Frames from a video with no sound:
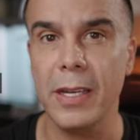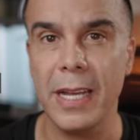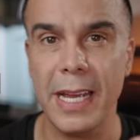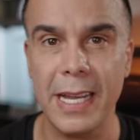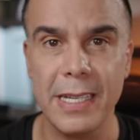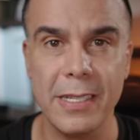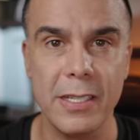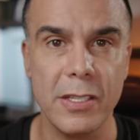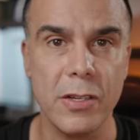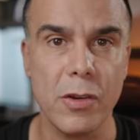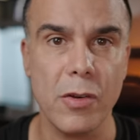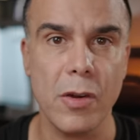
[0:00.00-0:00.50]

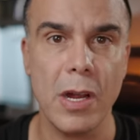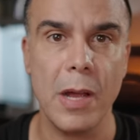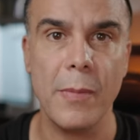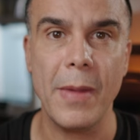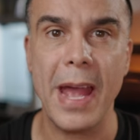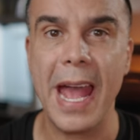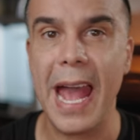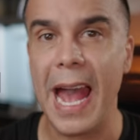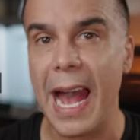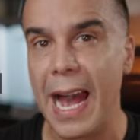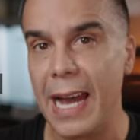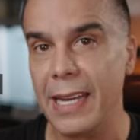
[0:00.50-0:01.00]

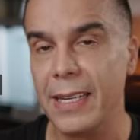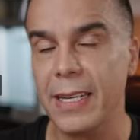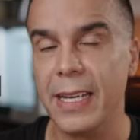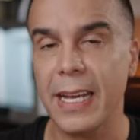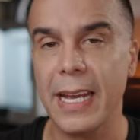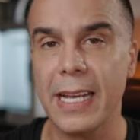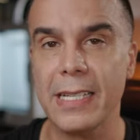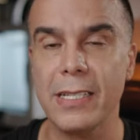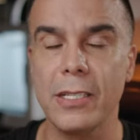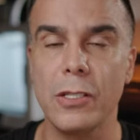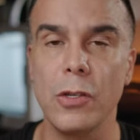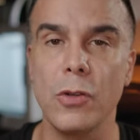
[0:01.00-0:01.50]
Instagram at
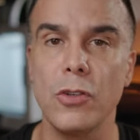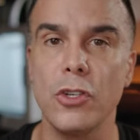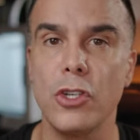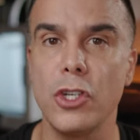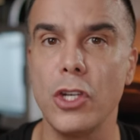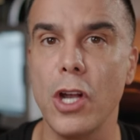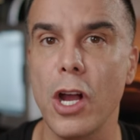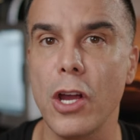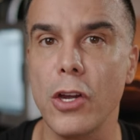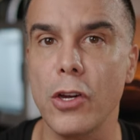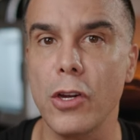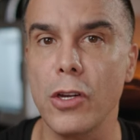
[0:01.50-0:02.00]
Gaston
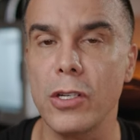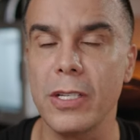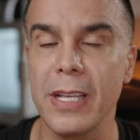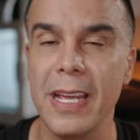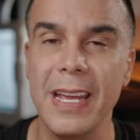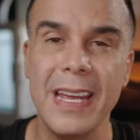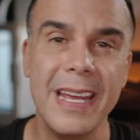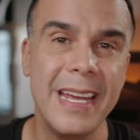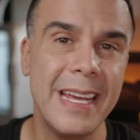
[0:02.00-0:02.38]
Shutters.